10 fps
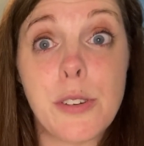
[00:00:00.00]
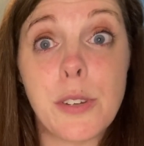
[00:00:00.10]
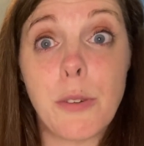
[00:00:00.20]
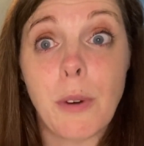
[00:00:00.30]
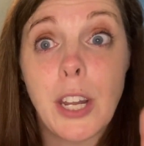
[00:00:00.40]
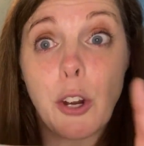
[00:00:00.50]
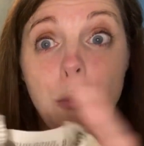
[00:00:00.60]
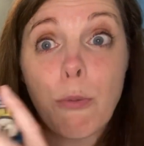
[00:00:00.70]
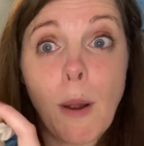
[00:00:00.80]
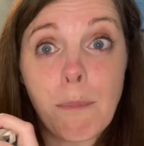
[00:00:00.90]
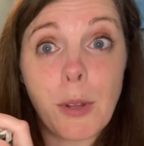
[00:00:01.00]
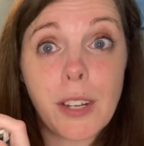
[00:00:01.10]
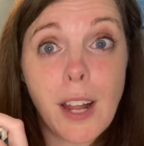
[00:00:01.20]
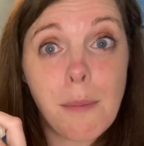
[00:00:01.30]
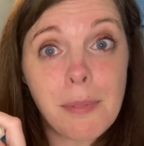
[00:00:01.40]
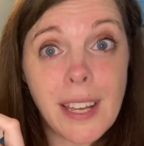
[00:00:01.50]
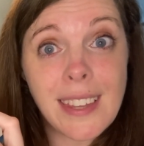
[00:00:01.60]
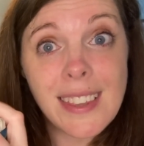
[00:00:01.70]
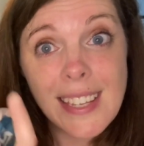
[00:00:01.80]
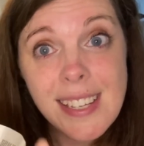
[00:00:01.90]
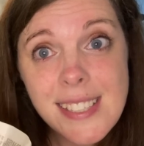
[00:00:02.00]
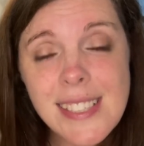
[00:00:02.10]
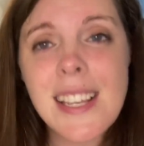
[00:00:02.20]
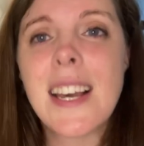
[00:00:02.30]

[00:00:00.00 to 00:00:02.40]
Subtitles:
you want to crumple it up like this